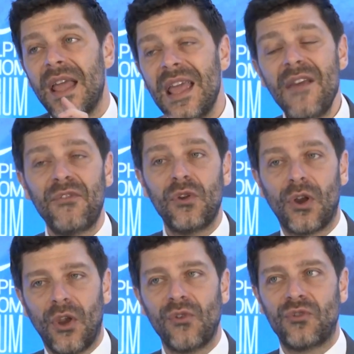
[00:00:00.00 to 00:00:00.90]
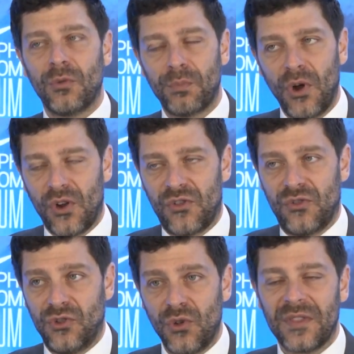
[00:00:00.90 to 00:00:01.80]
If you close your books
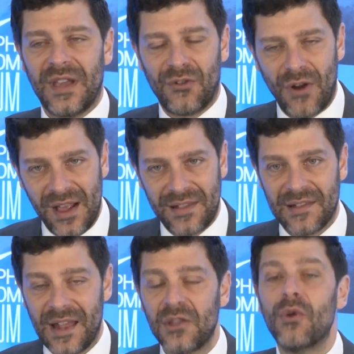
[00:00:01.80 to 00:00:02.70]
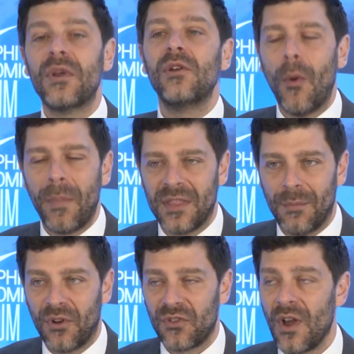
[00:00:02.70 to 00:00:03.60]
during the crisis and you reopen the
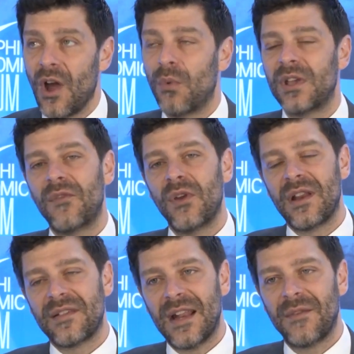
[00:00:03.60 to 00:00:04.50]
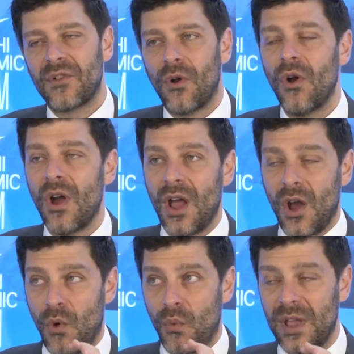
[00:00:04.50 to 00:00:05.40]
books, we give you an incentive, so
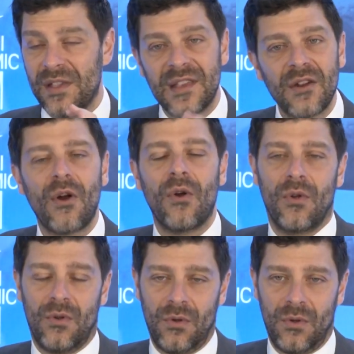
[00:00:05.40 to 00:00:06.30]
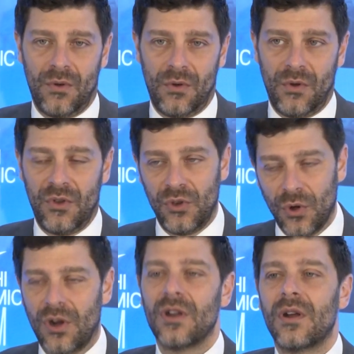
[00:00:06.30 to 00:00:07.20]
we zero
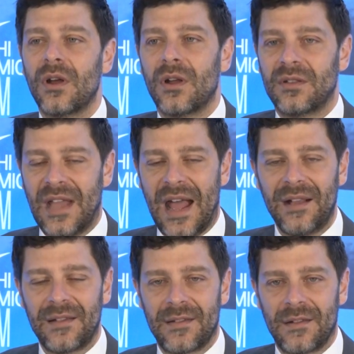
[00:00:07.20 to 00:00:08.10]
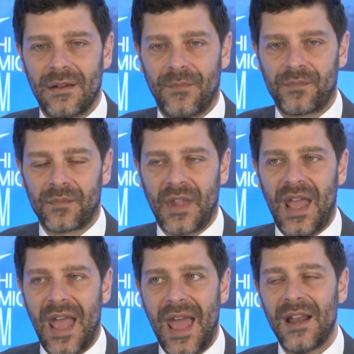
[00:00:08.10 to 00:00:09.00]
your tax,
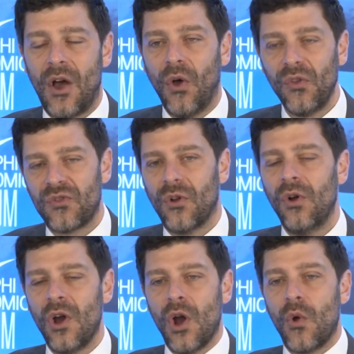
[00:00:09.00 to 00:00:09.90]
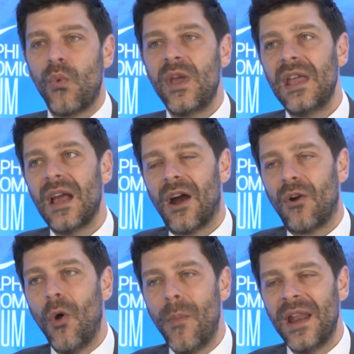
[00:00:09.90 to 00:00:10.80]
and also we are
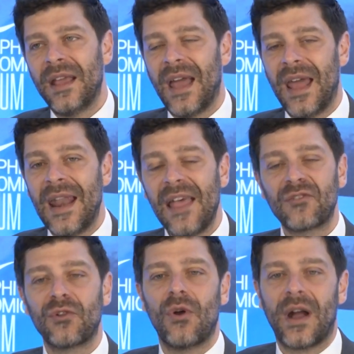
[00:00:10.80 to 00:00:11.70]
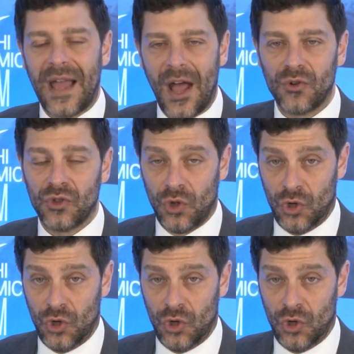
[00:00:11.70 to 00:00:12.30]
opening an escrow account